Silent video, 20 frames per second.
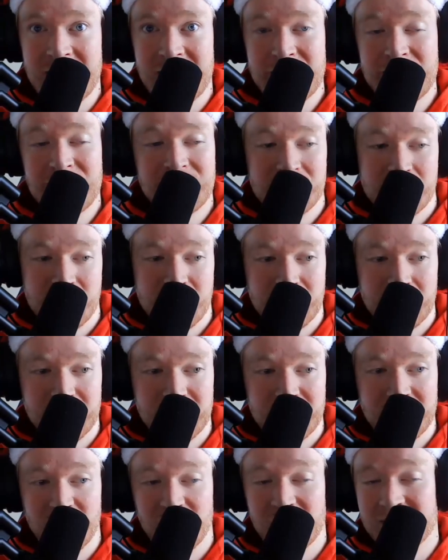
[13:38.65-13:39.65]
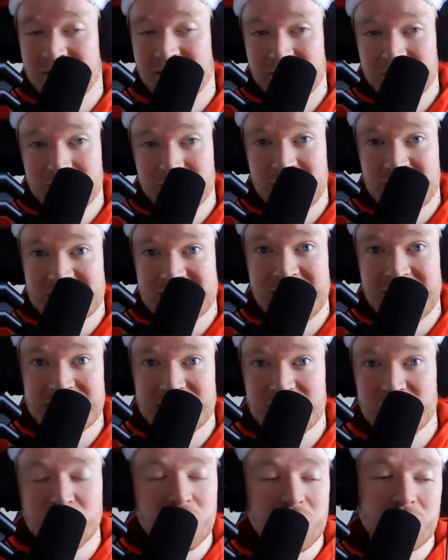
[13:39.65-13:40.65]
in, well, it
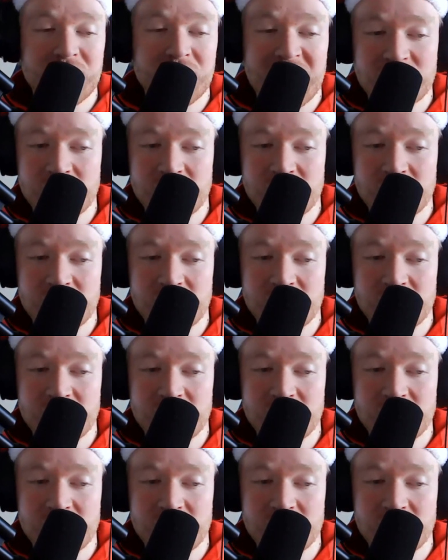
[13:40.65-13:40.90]
says the shoe.